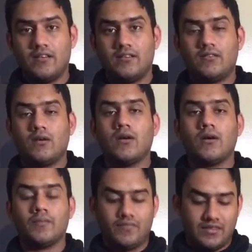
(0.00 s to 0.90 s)
So
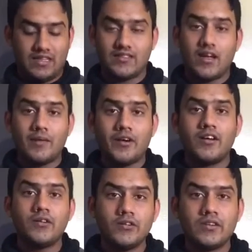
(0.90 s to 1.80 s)
that's all I'm
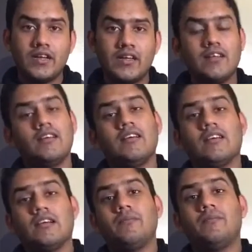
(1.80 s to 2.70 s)
gonna do today.
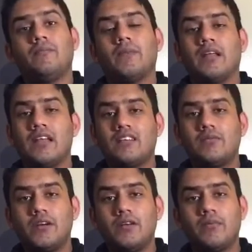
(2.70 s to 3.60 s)
In my next
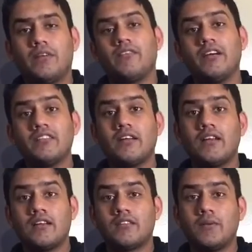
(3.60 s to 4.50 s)
video, my friend is
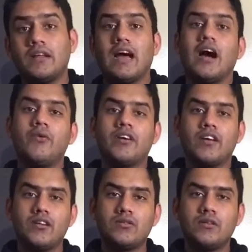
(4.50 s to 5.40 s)
gonna explain how we're
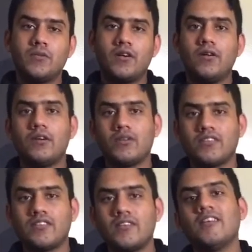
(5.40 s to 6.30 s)
gonna use the Bernoulli
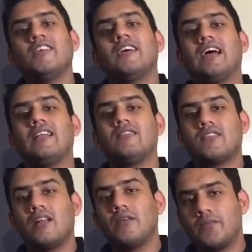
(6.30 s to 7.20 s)
equation and
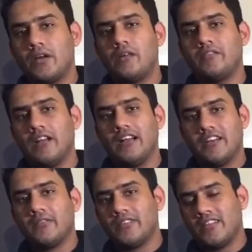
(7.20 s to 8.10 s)
solve a problem
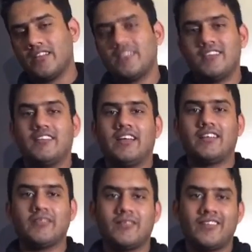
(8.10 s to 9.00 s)
related with it. Thank you.